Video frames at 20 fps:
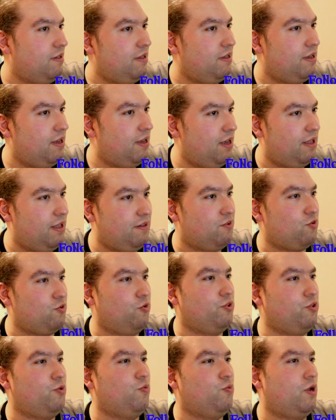And there's
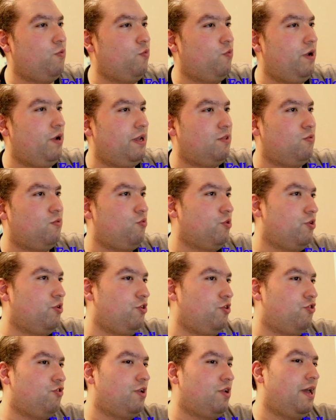only one way to really
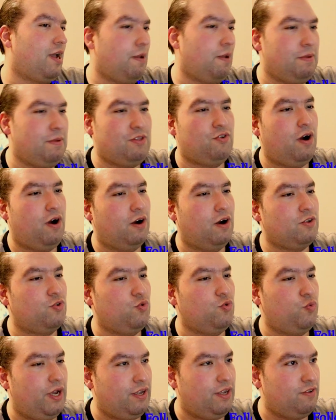check. I mean, there are two
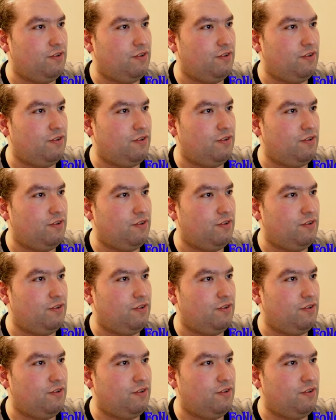ways.